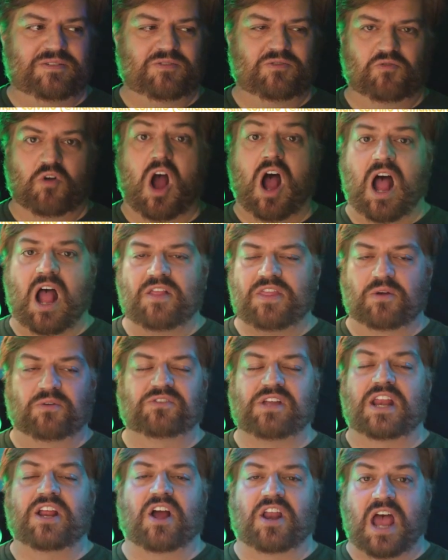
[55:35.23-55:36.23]
rock, they were
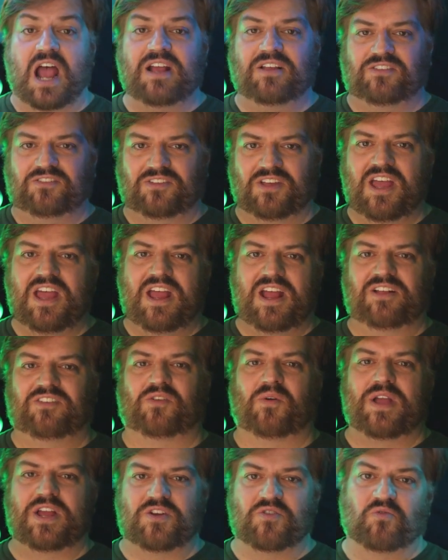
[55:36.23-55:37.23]
standing on ice, and
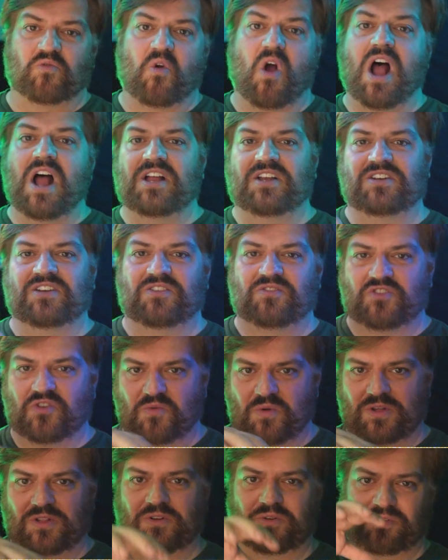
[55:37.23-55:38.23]
so he had to run to
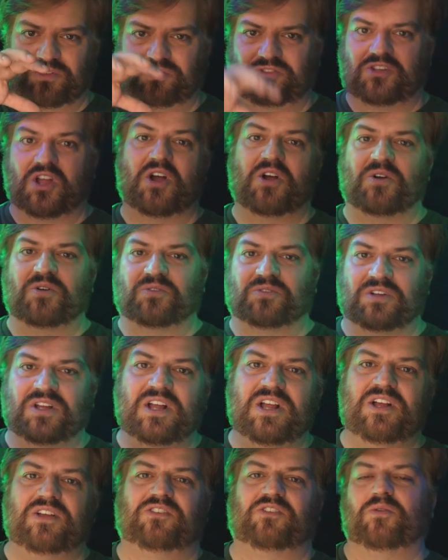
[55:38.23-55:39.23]
where there was stone
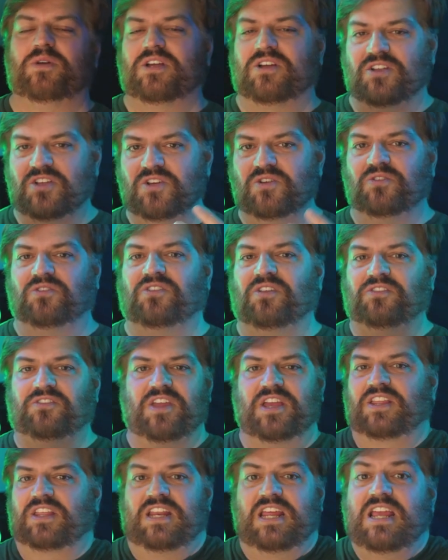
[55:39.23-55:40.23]
so he could use this
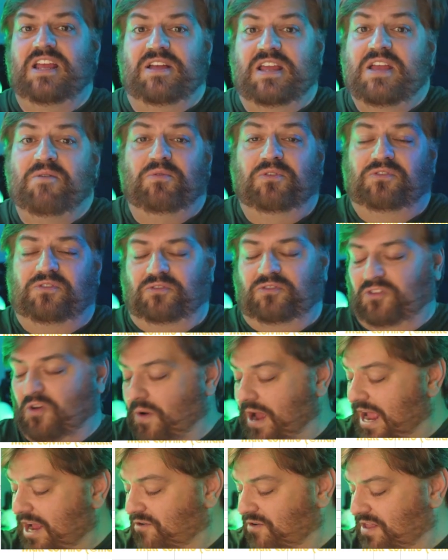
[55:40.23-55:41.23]
thing that he was
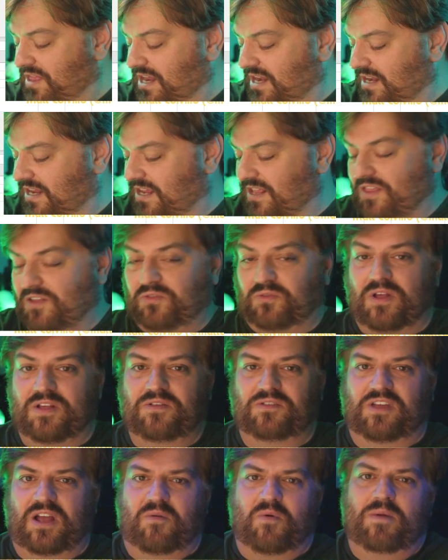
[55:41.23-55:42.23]
so angry that
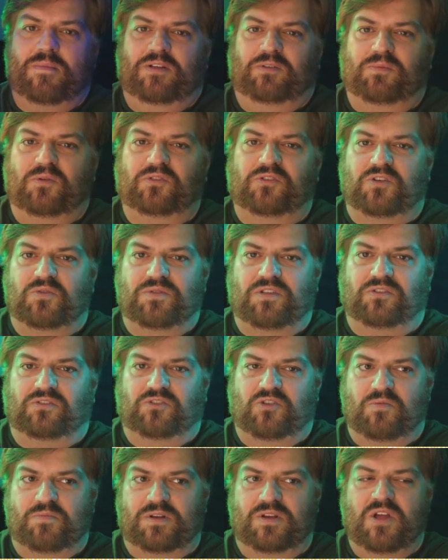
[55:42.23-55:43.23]
he's like, what am I supposed to do with this
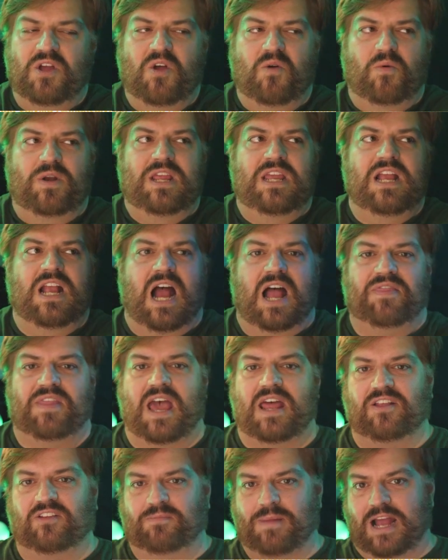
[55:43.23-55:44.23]
stupid, when he got
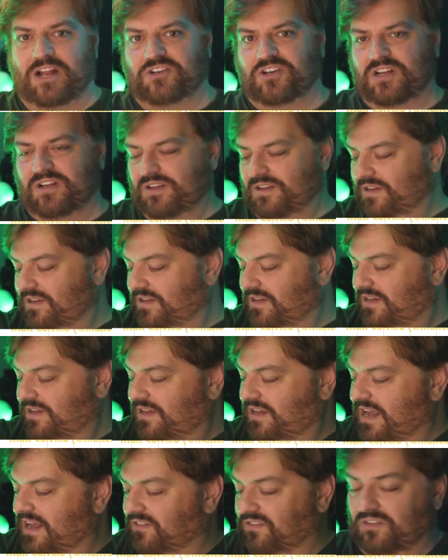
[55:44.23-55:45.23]
that as magic,
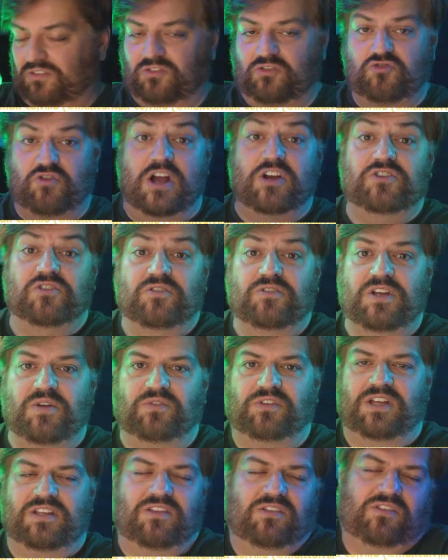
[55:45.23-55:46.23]
as his treasure, he
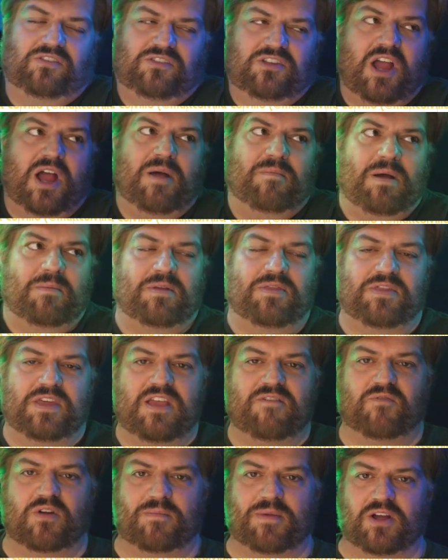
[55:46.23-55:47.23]
was like, this is dumb, I'm a
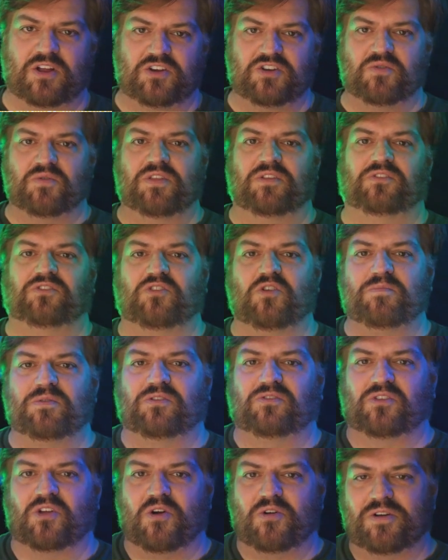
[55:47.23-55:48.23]
thief, what am I going to do with the
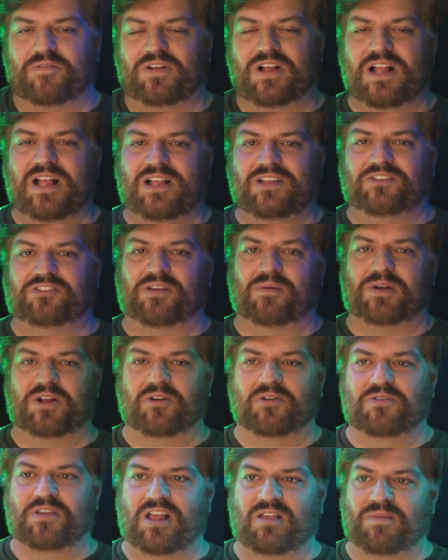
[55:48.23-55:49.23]
stupid stone of
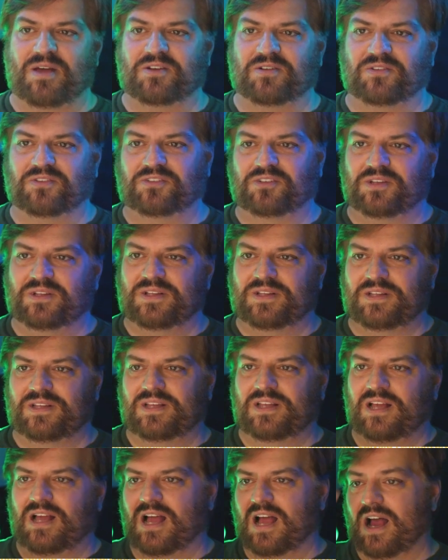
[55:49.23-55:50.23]
summoning earth elementals?
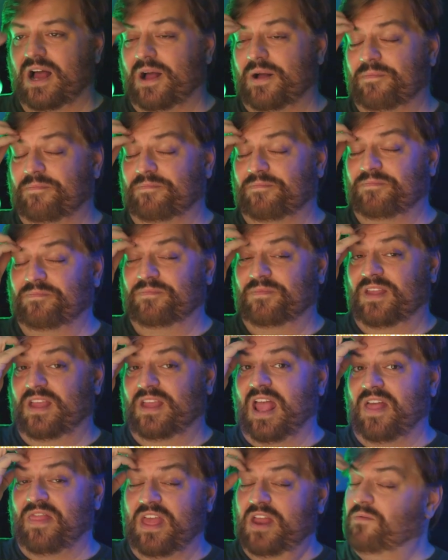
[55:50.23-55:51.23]
And
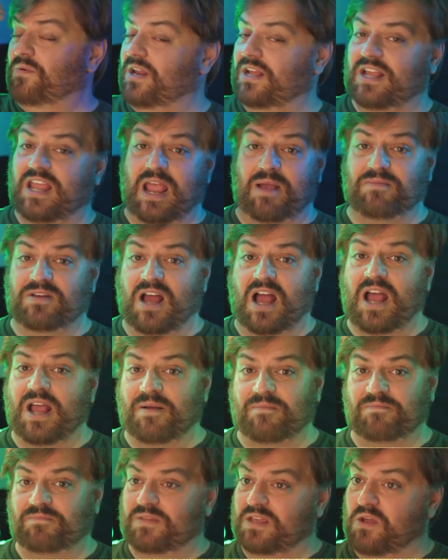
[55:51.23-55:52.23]
then when it came
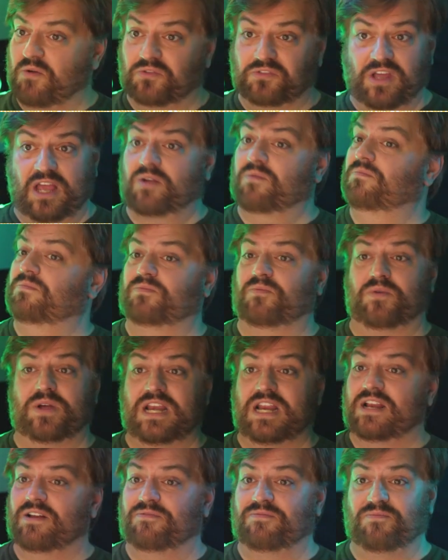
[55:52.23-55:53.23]
time, he was like, we
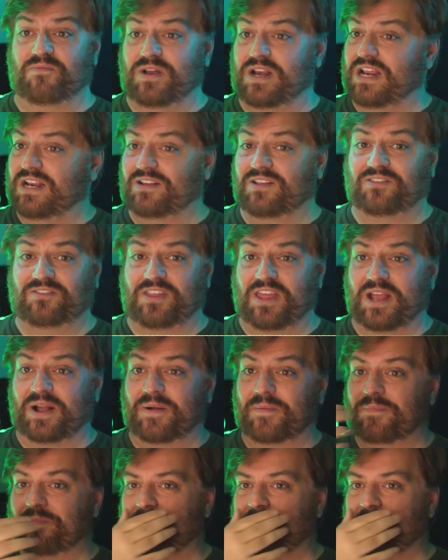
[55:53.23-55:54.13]
need this thing.